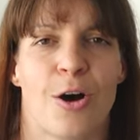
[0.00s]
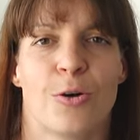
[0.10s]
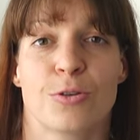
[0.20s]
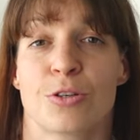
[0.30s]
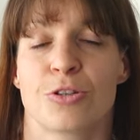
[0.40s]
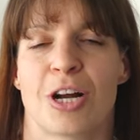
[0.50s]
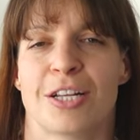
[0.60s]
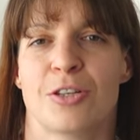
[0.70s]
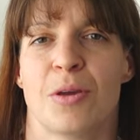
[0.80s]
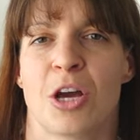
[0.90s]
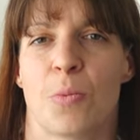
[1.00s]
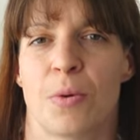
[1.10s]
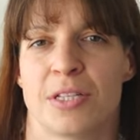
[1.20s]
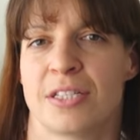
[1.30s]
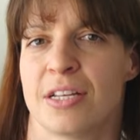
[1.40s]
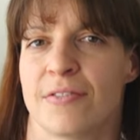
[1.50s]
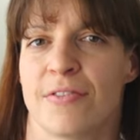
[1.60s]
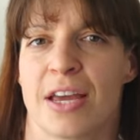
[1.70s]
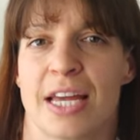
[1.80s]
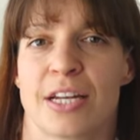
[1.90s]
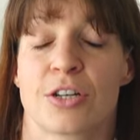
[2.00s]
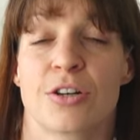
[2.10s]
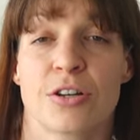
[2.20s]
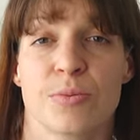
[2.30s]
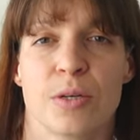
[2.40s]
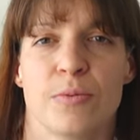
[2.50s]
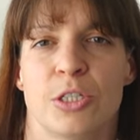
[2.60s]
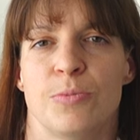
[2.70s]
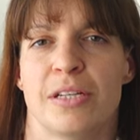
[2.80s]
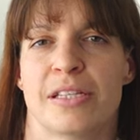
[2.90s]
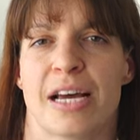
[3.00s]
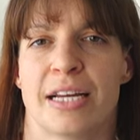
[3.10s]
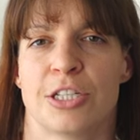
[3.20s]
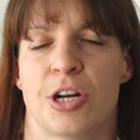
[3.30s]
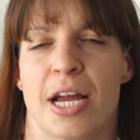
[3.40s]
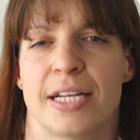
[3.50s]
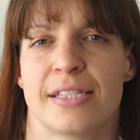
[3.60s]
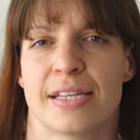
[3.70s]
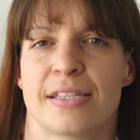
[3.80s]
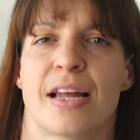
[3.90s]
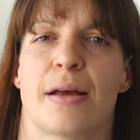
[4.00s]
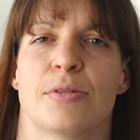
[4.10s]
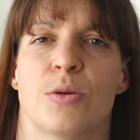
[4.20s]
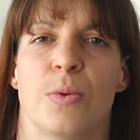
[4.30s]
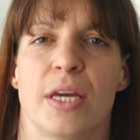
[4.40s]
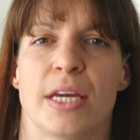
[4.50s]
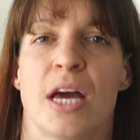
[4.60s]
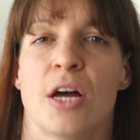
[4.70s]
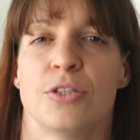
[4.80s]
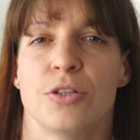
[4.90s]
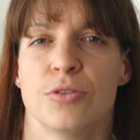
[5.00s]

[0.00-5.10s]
I also try to be competitive in CrossFit, which means I train 6 times a week,